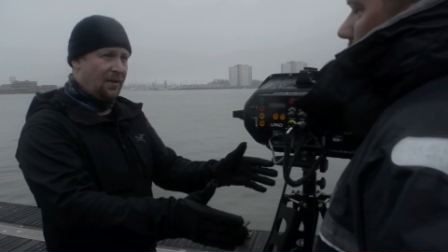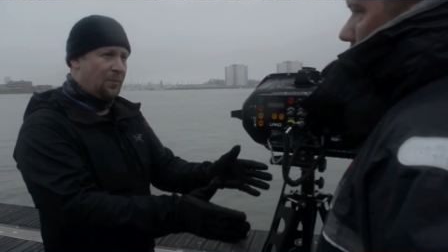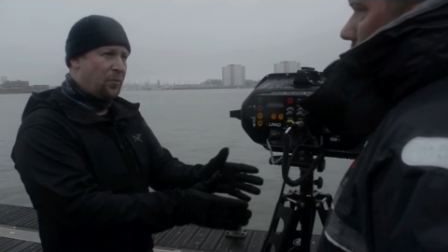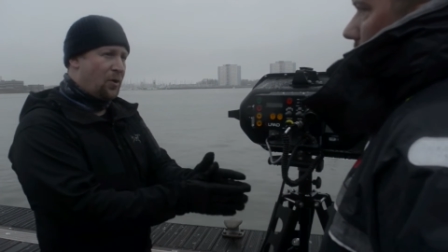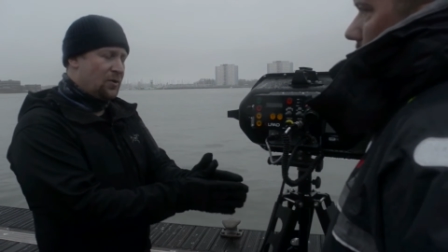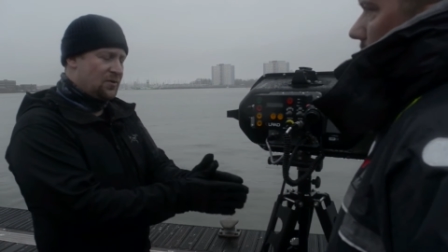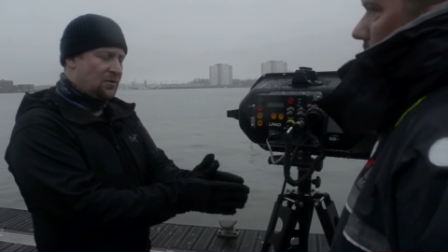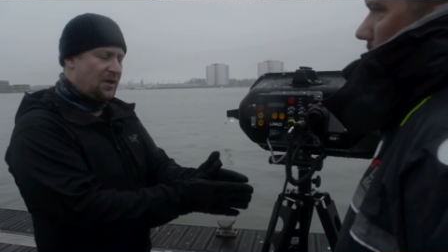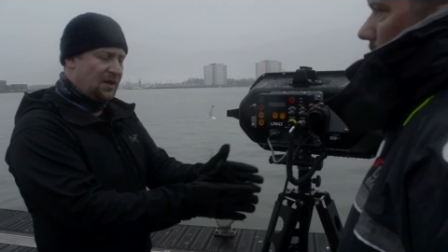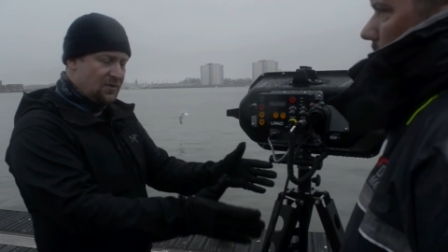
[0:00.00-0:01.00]
the parts
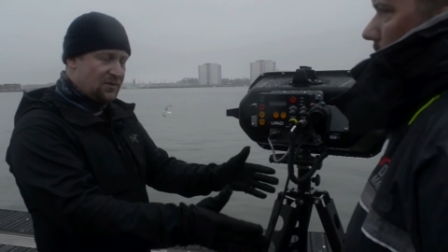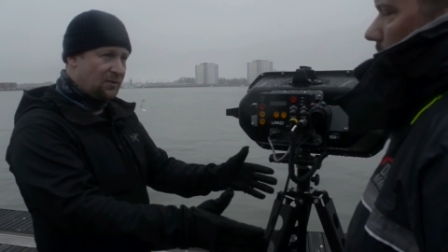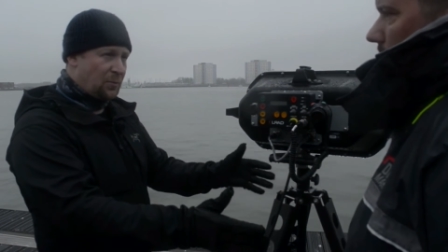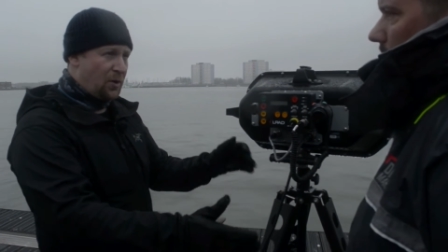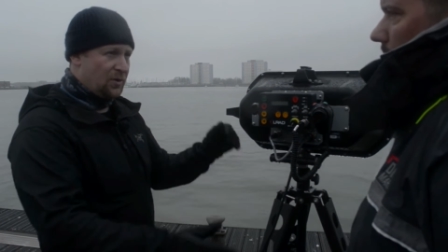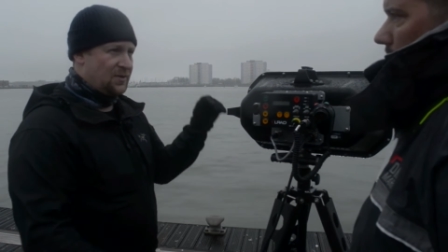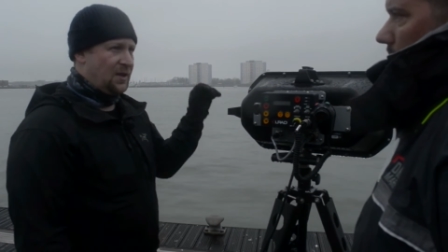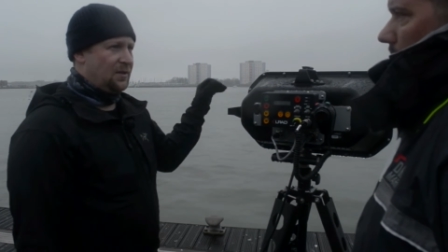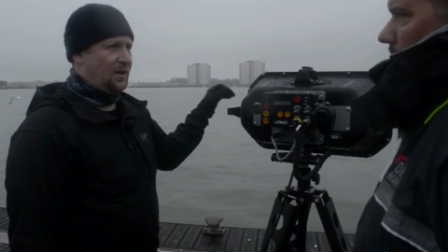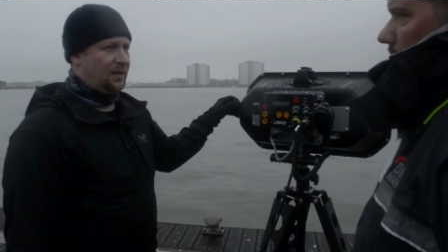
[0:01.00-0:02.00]
or the innocent parts
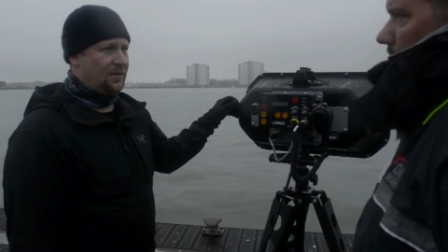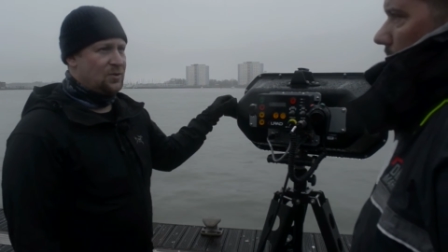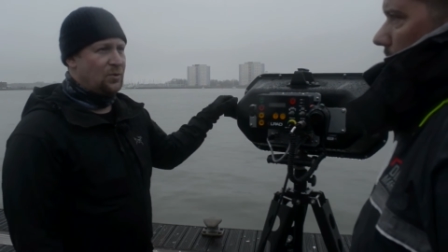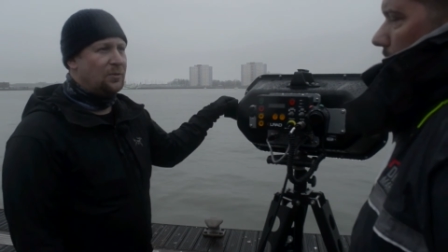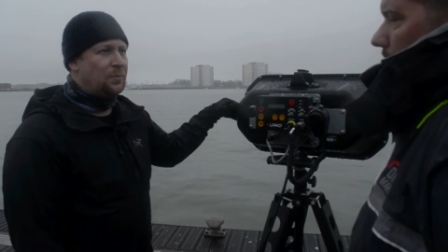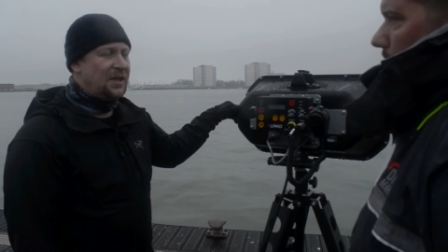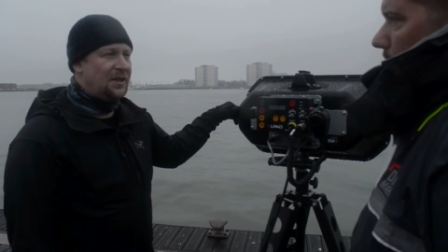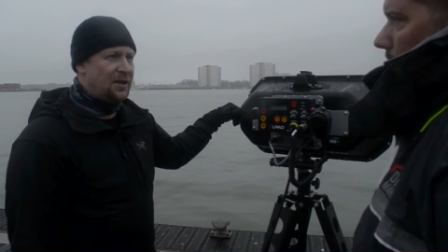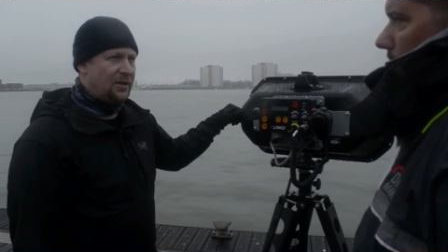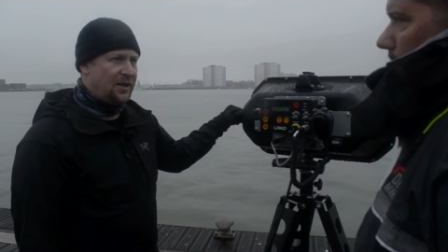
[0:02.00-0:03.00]
that, that shouldn't be
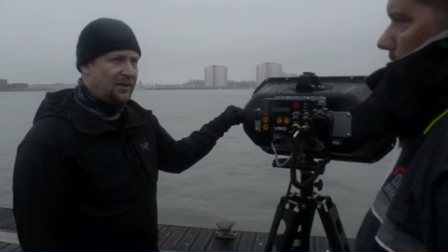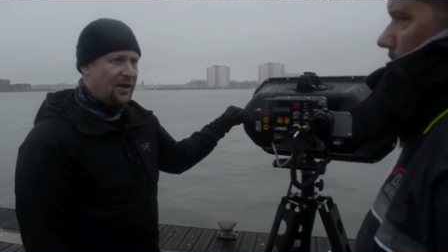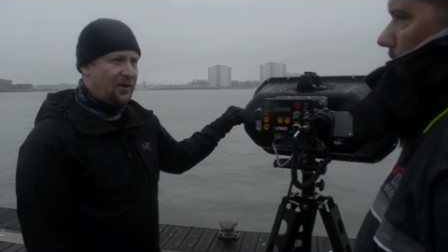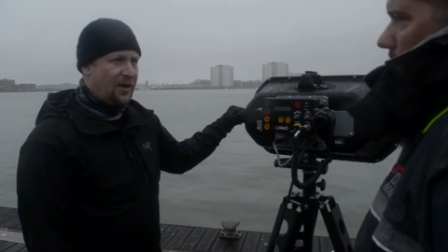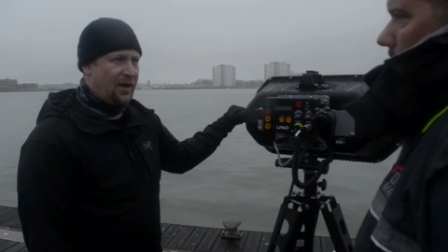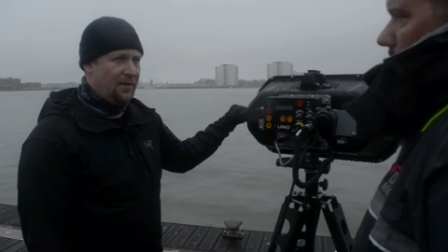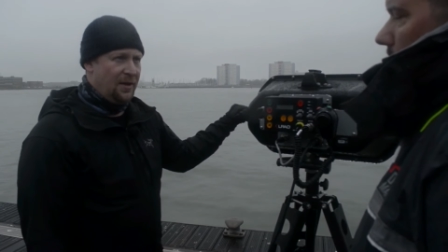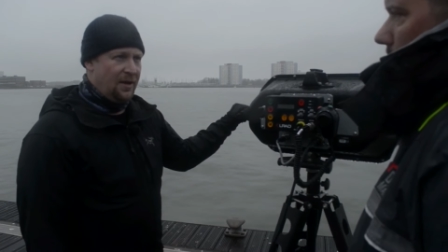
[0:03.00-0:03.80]
there in that area.